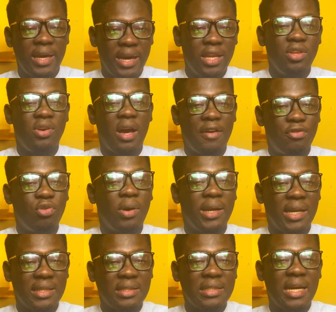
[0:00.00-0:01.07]
and you have to
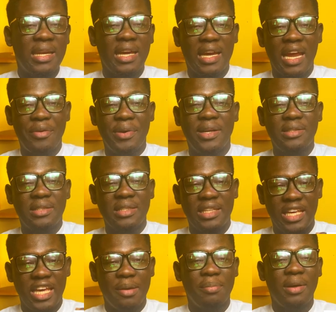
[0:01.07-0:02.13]
understand the
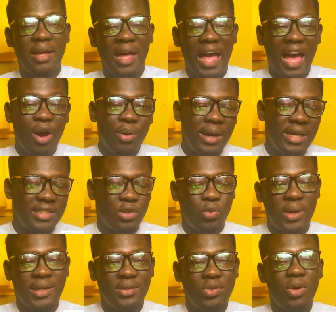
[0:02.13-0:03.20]
current game, how it works.